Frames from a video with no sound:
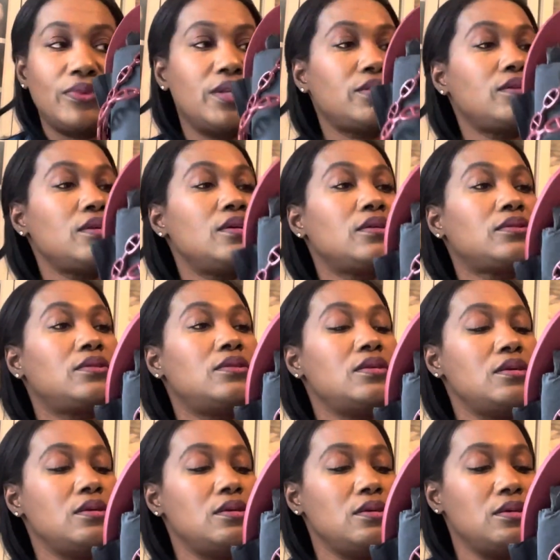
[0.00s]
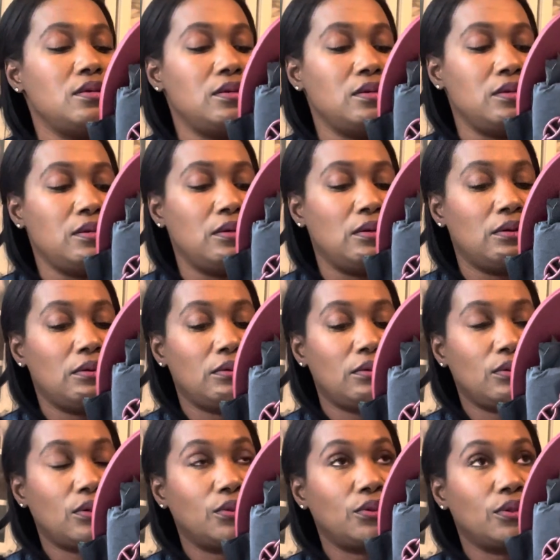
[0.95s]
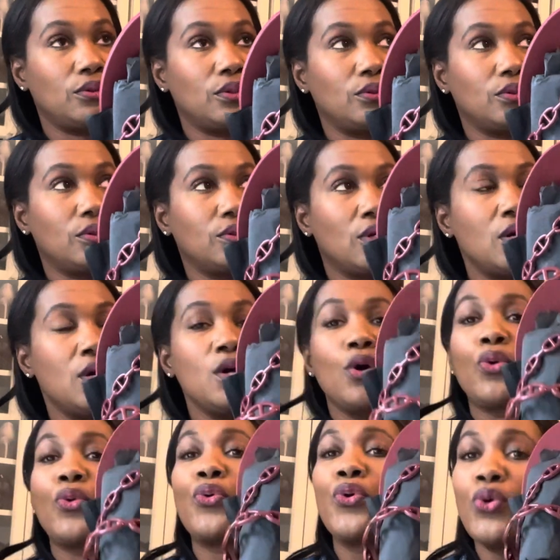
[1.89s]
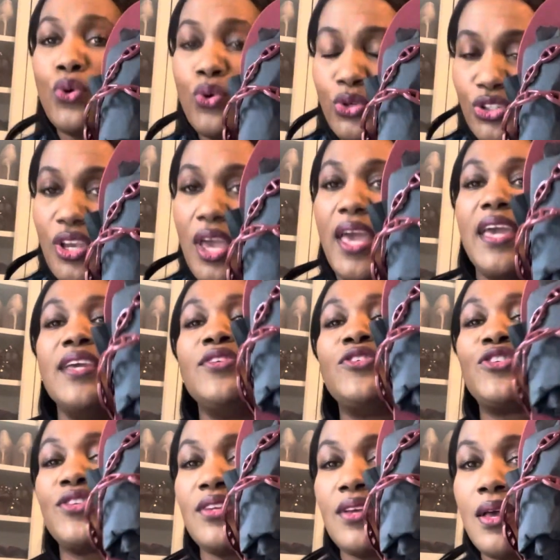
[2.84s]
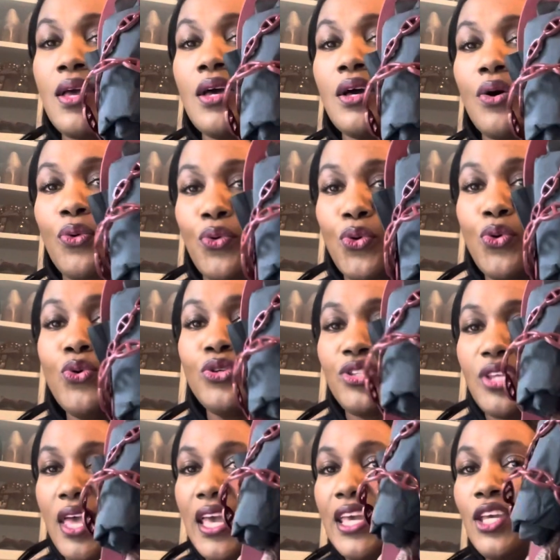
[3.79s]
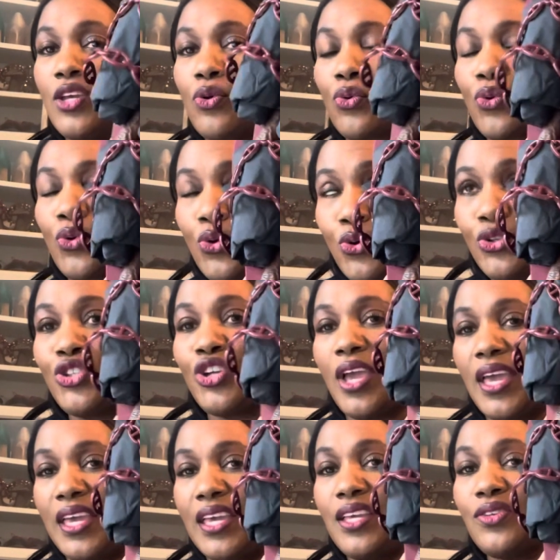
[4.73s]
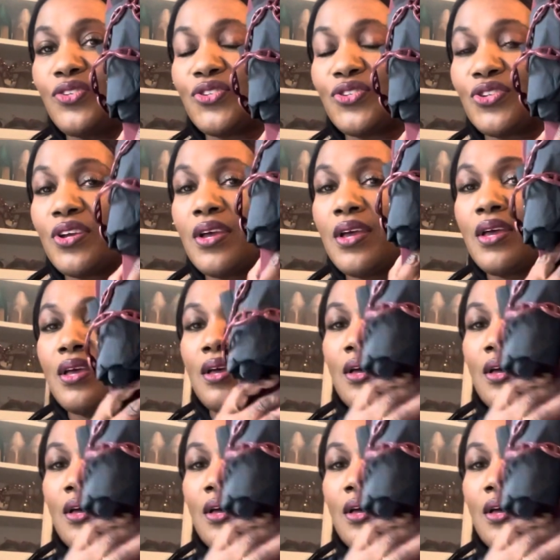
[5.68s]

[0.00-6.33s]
This is the Rouge H. Rouge H.